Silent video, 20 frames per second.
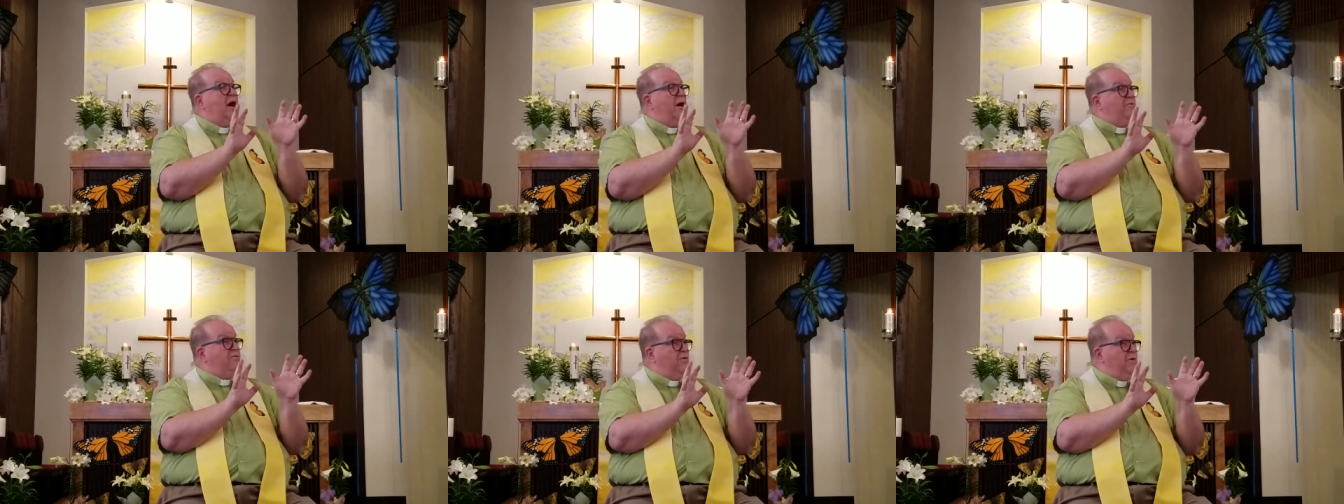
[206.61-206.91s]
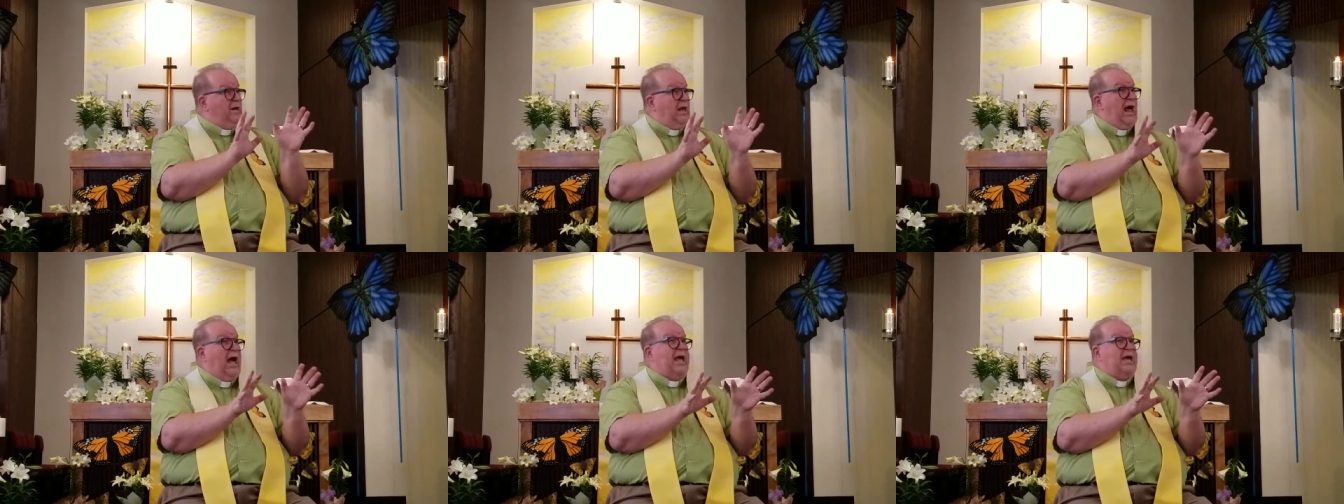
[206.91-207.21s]

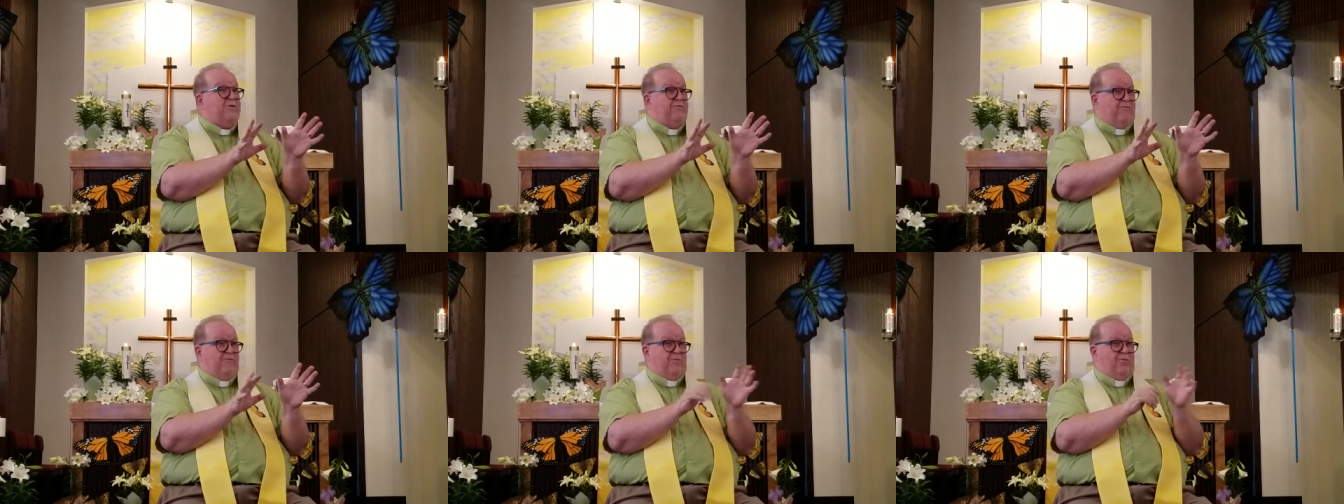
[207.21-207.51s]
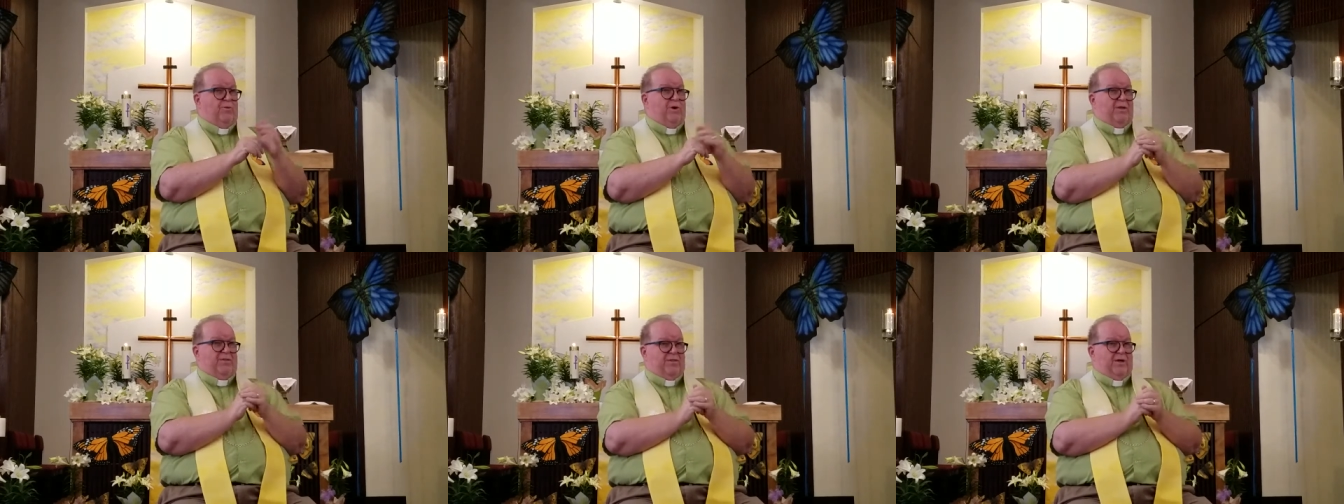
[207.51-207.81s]
of
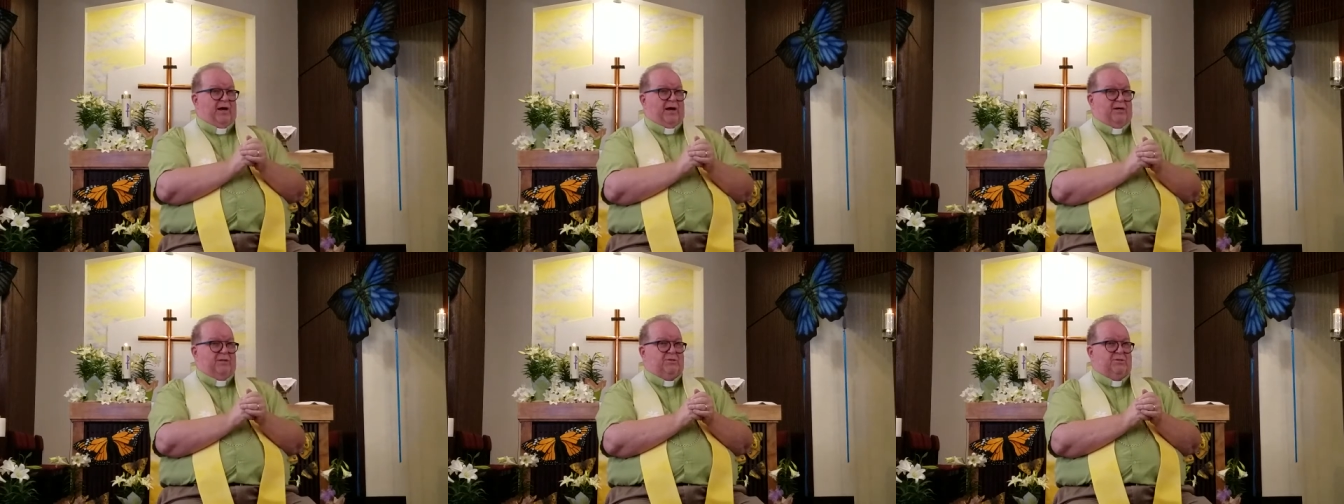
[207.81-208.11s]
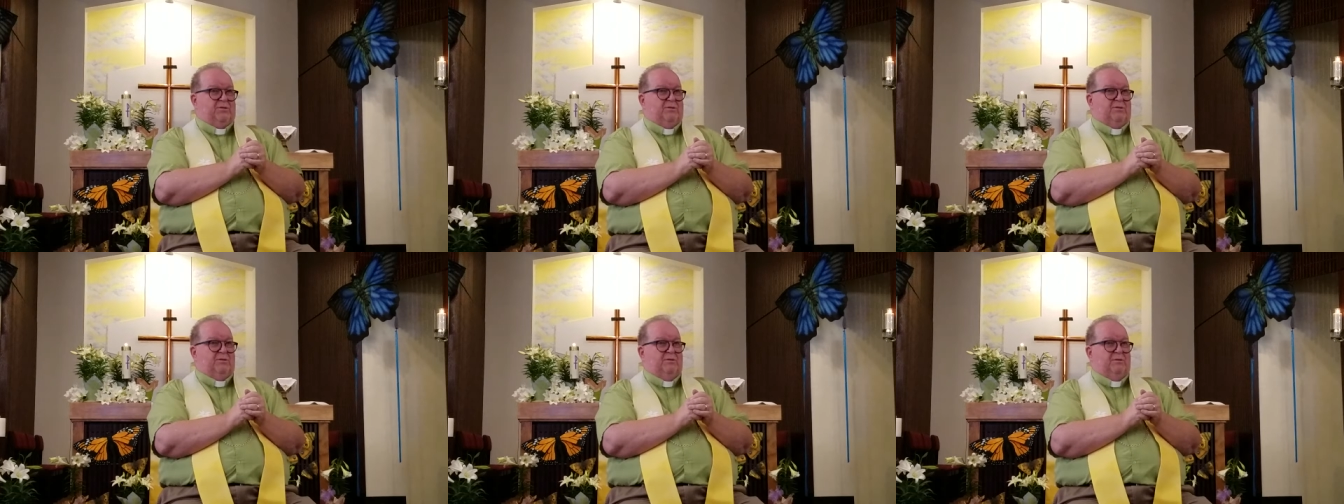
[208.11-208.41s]
life with
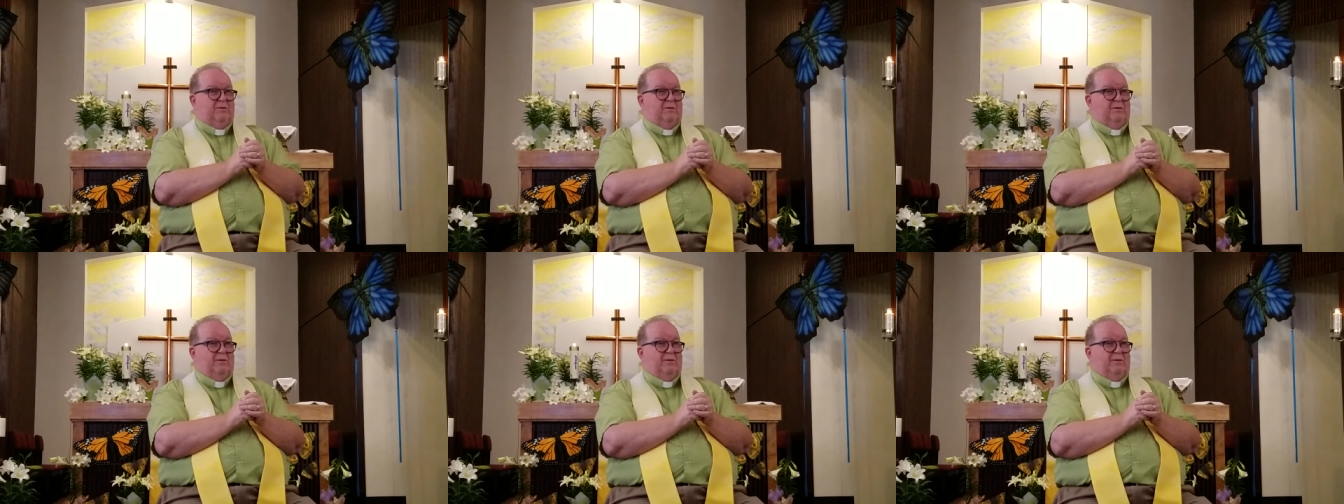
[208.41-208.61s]
us